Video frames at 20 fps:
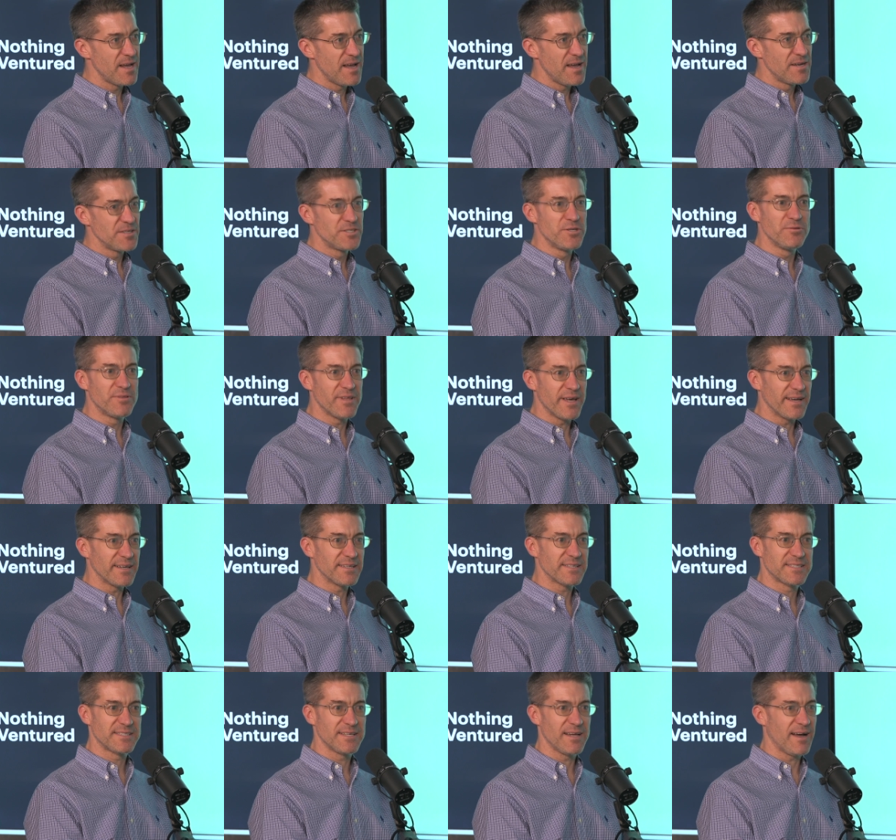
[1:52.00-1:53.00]
two
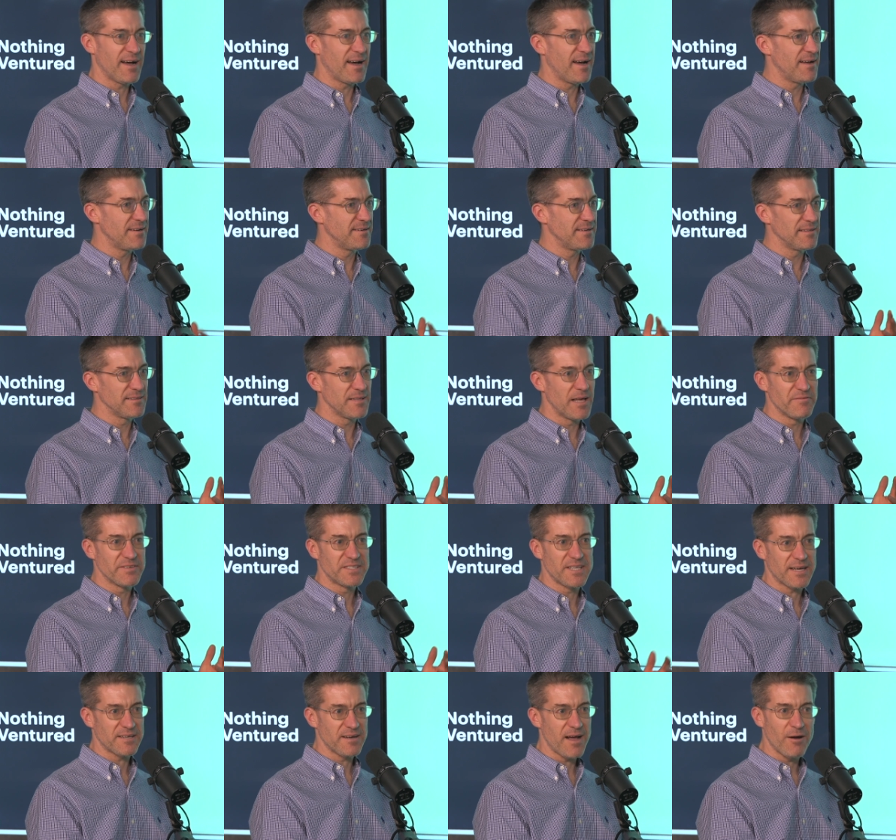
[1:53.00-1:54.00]
things: uh, love of
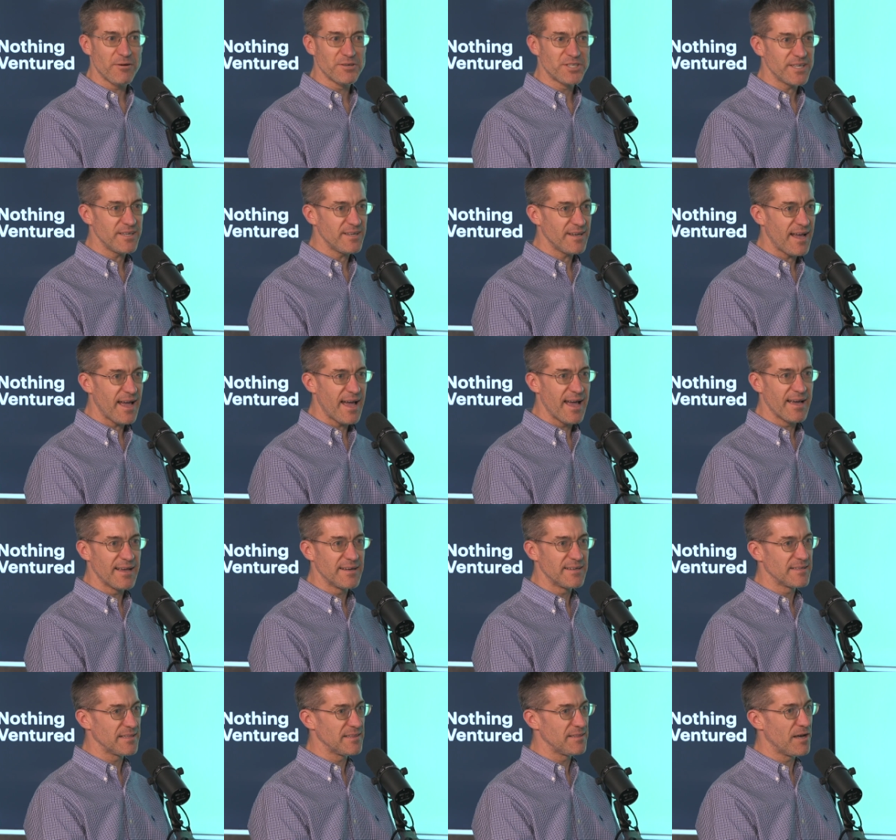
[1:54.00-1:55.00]
technology mm-hmm.
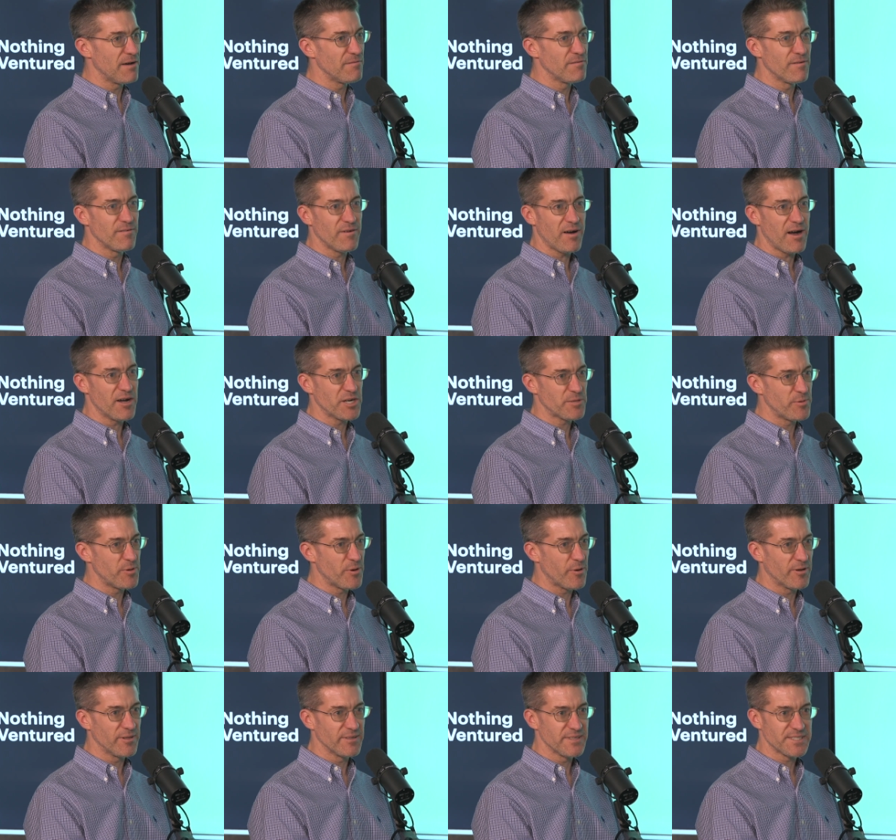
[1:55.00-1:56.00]
and love of
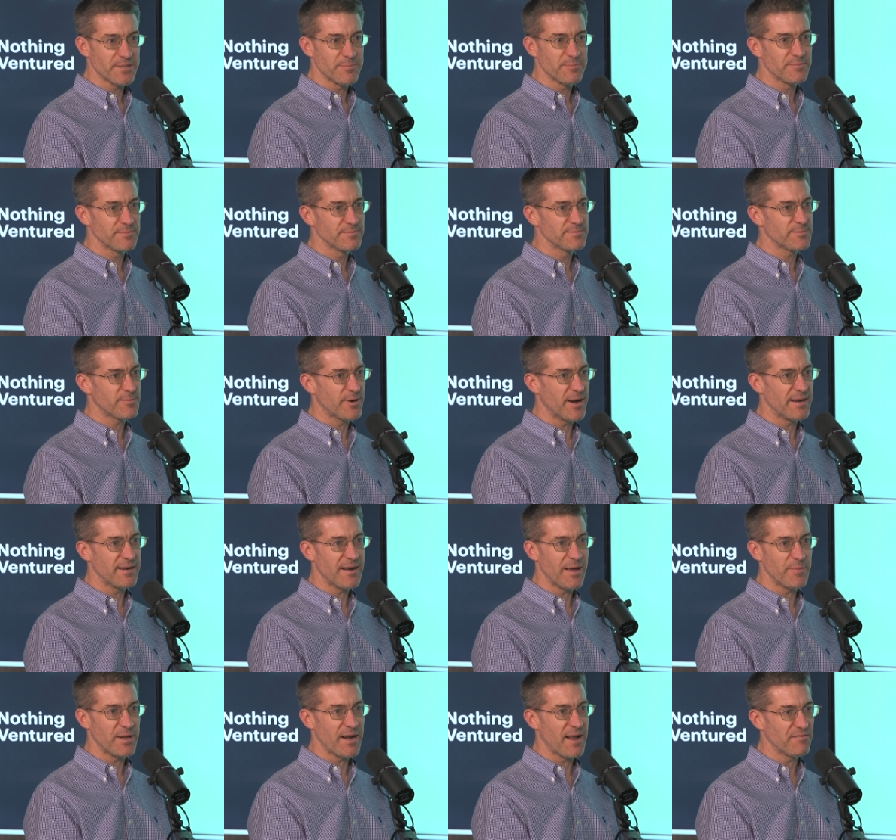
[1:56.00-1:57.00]
entrepreneurialism right? I
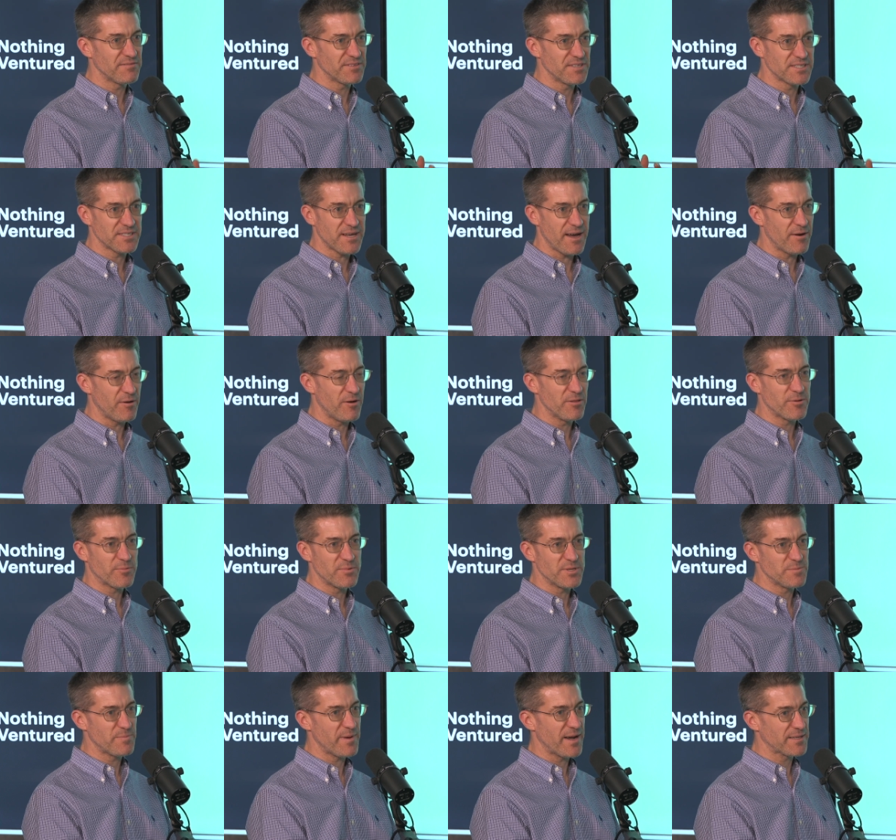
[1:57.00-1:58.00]
mean, I've just got all the
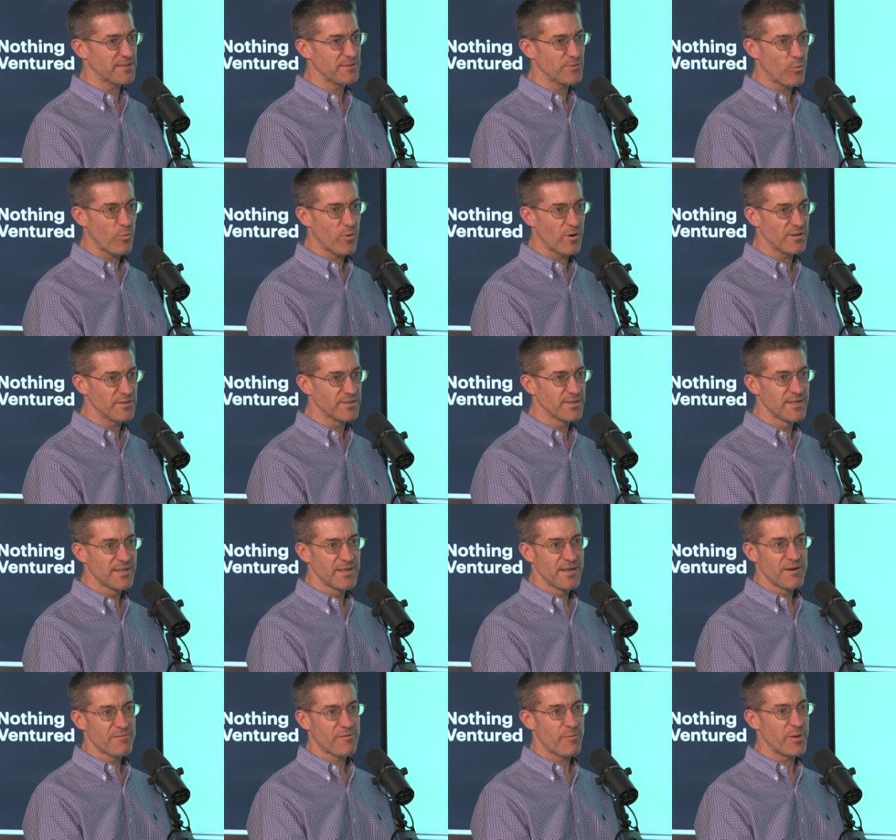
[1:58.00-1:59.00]
respect in the world
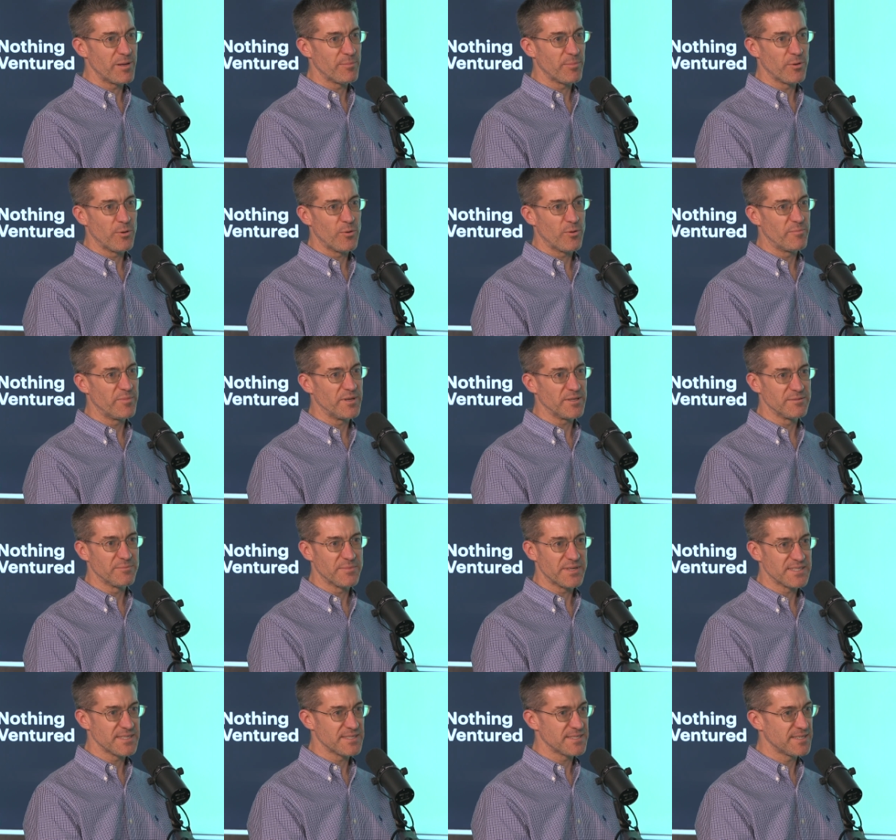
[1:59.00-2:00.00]
for people who are building
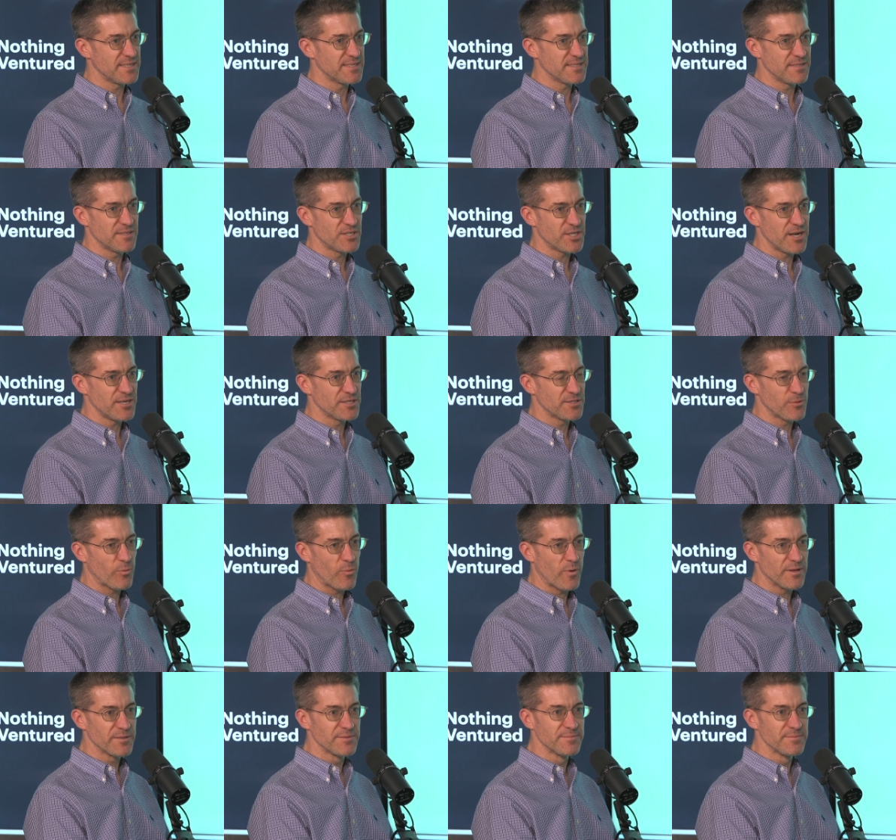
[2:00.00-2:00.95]
businesses and changing the world.